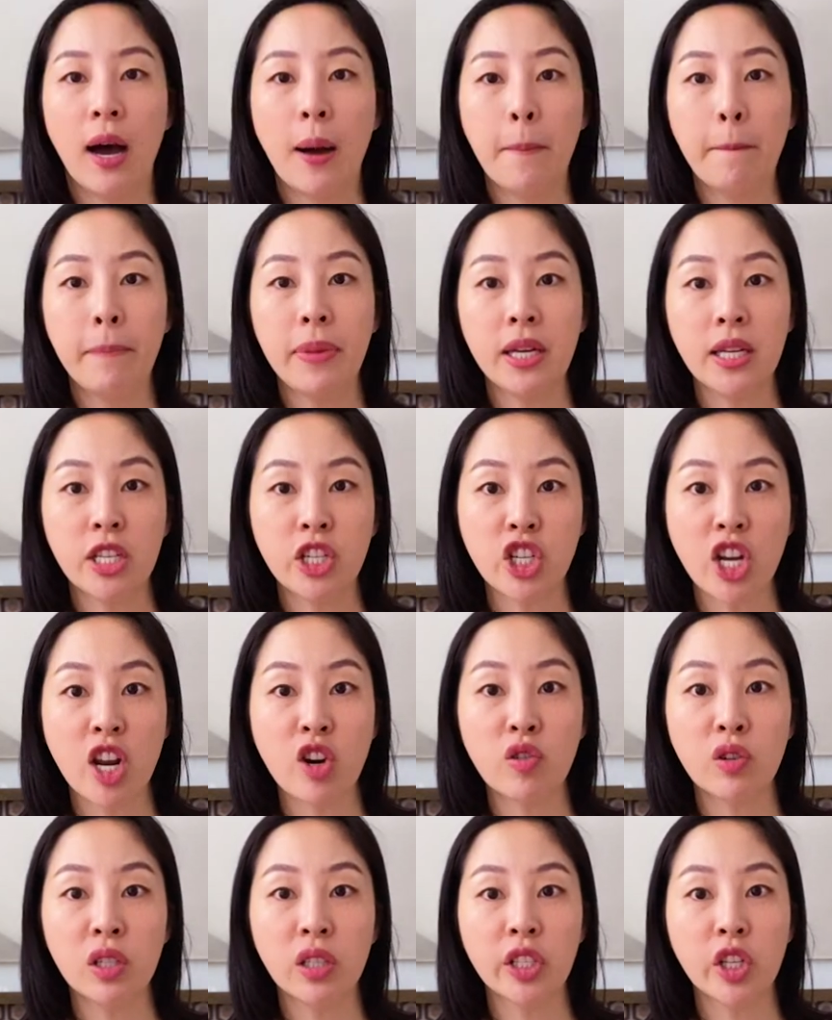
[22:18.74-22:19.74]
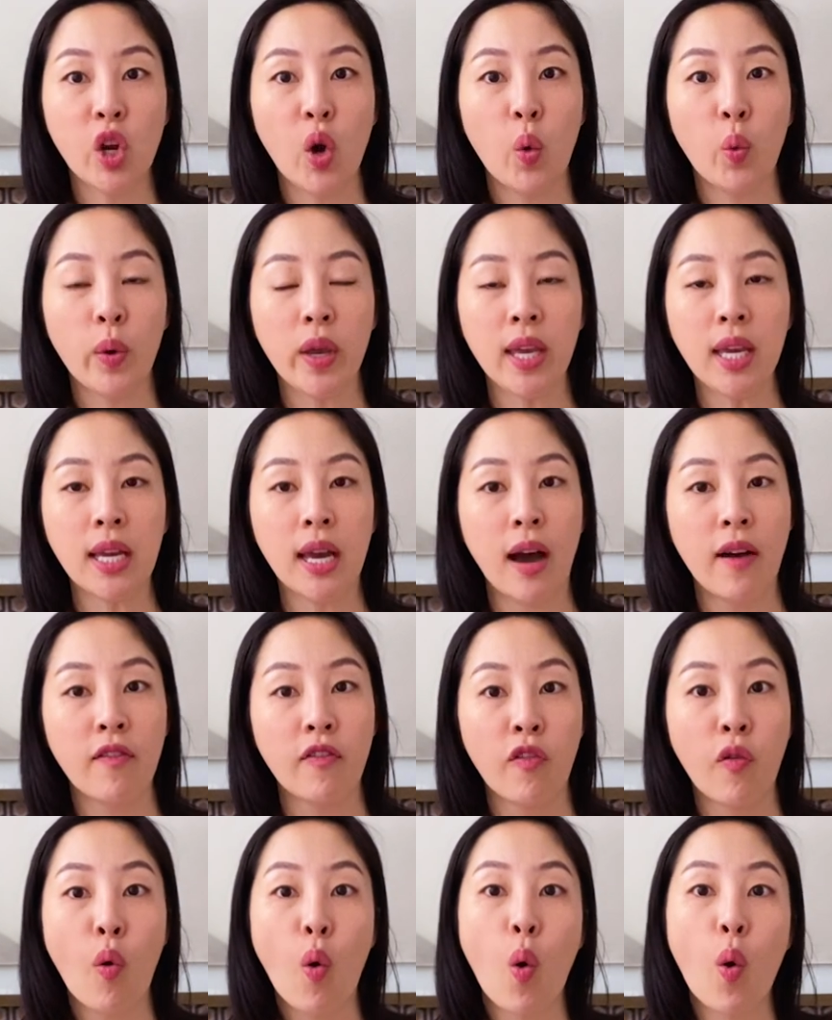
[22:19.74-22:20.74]
But in general, you know,
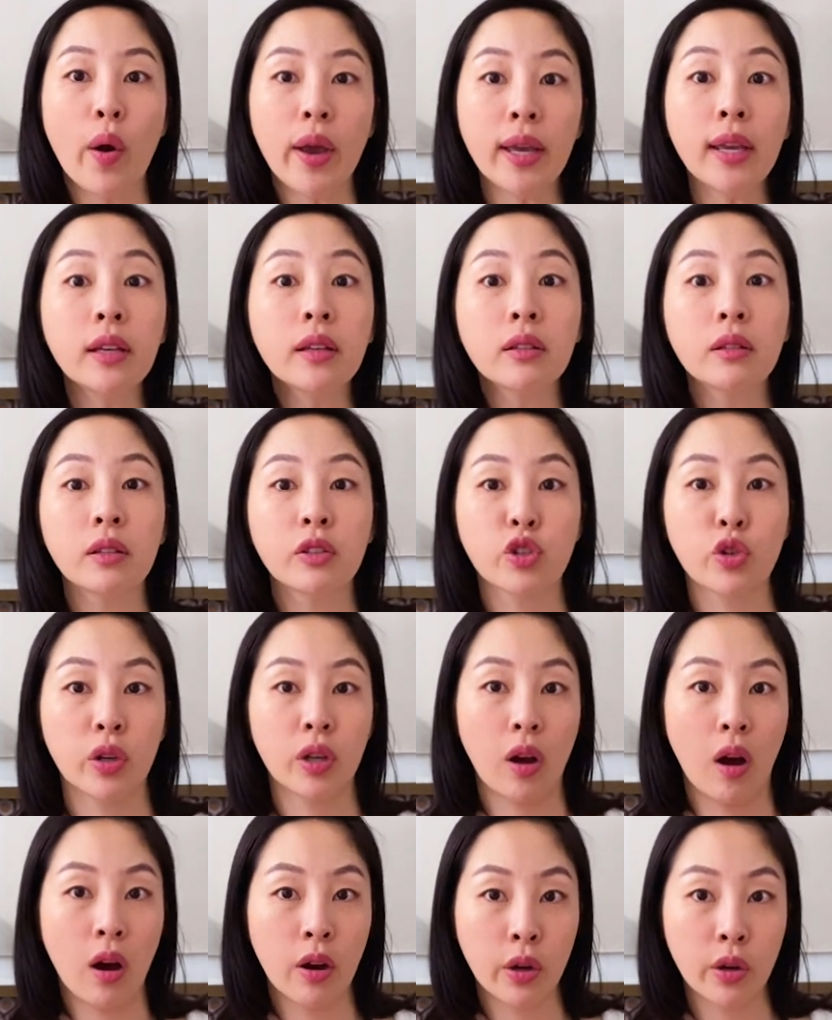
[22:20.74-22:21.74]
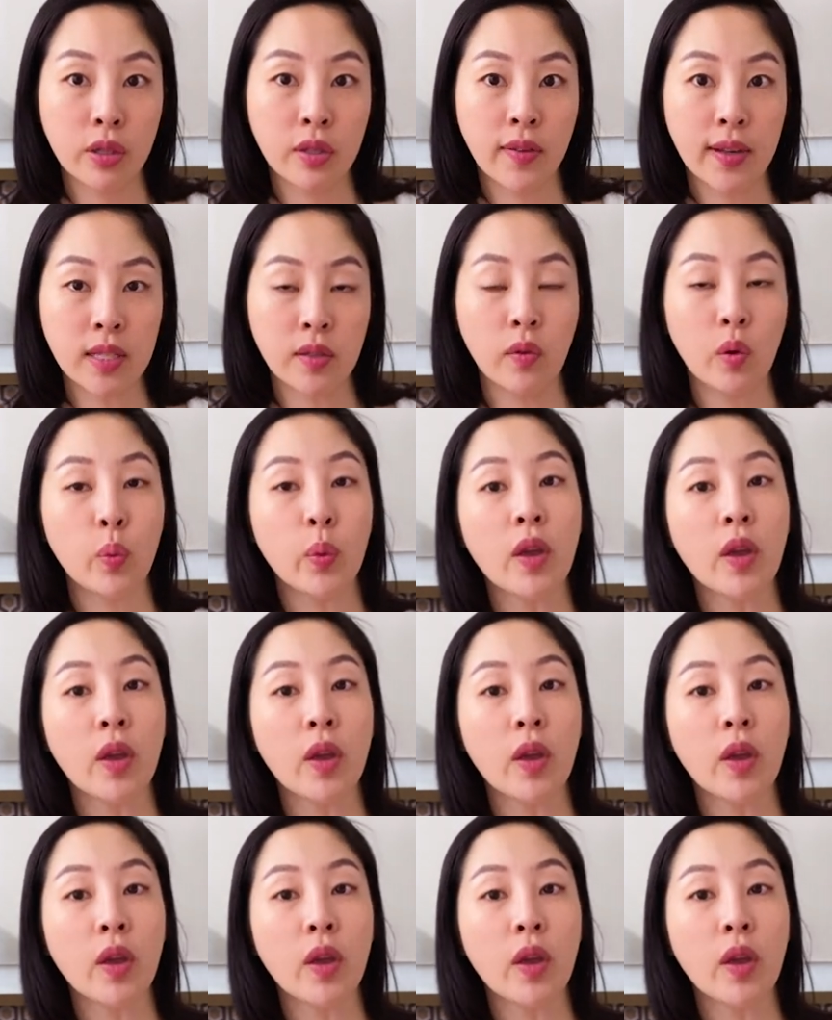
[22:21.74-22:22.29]
during all ghost festival,